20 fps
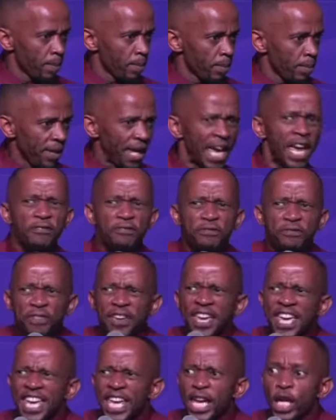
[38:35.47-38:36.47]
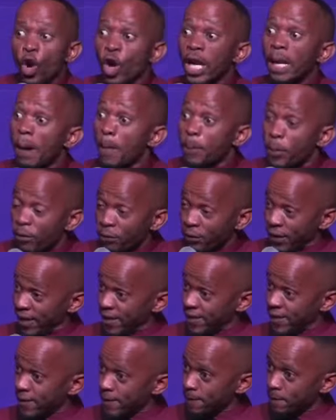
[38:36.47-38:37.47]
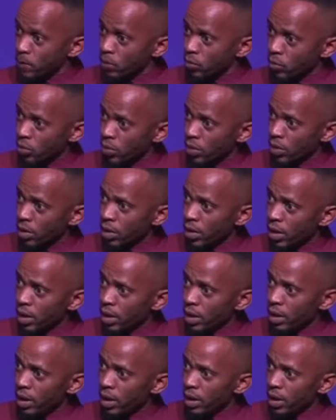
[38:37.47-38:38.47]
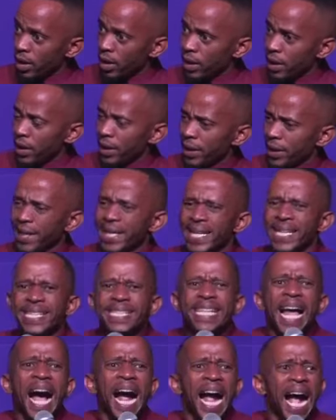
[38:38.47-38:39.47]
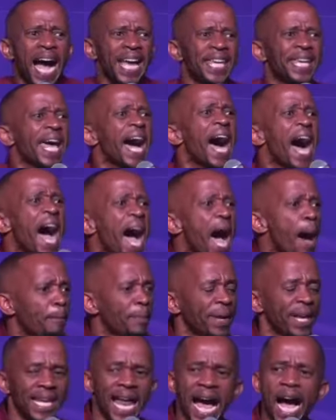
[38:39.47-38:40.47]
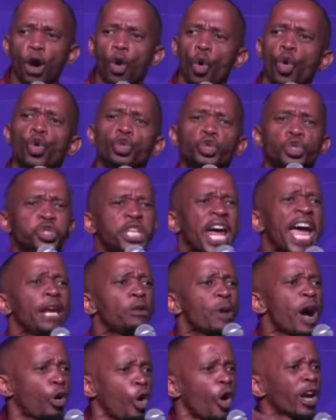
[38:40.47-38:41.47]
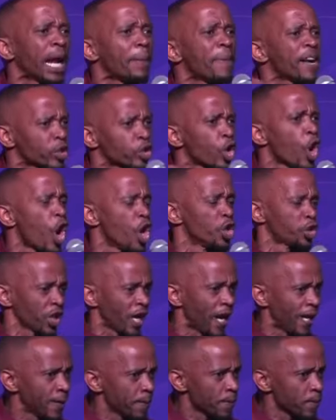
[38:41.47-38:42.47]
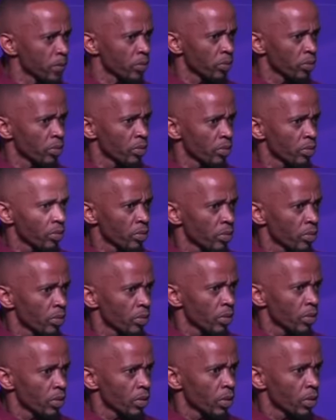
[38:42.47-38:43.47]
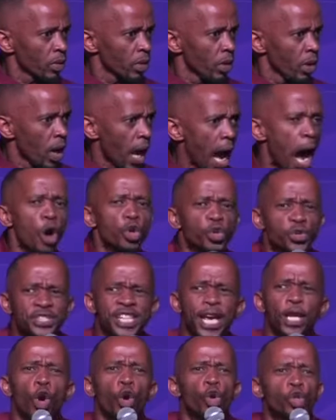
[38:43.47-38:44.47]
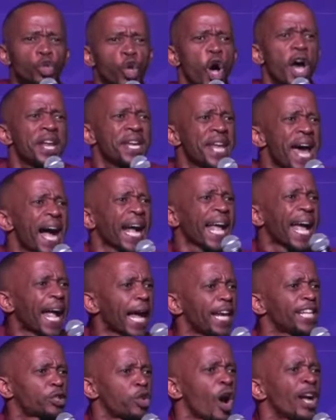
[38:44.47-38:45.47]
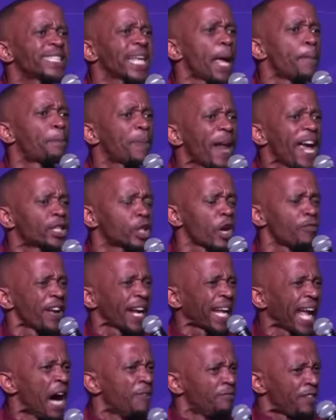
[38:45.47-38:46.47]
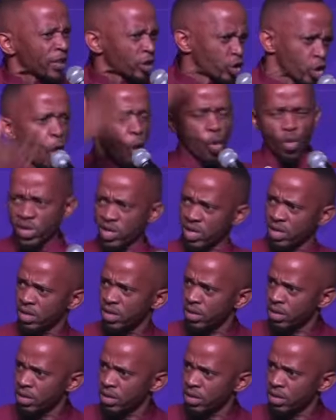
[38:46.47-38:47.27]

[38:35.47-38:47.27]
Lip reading: Iviyo laba prophet. Inhlanga i army la u trainwa khona amasosha. Awusile ukuzonakekela, it's not a place of a comfort zone.